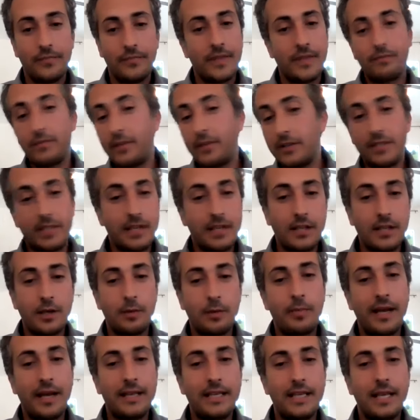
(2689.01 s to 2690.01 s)
if there's another
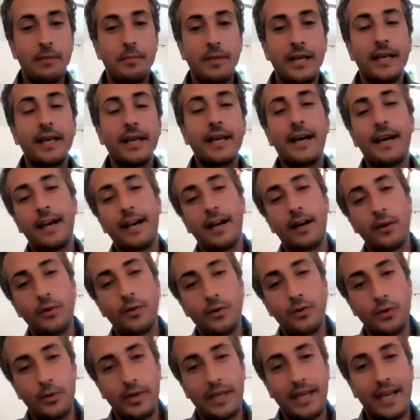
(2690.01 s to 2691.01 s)
pandemic, how
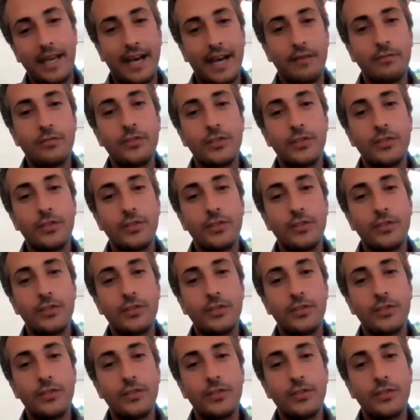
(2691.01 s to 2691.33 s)
do we have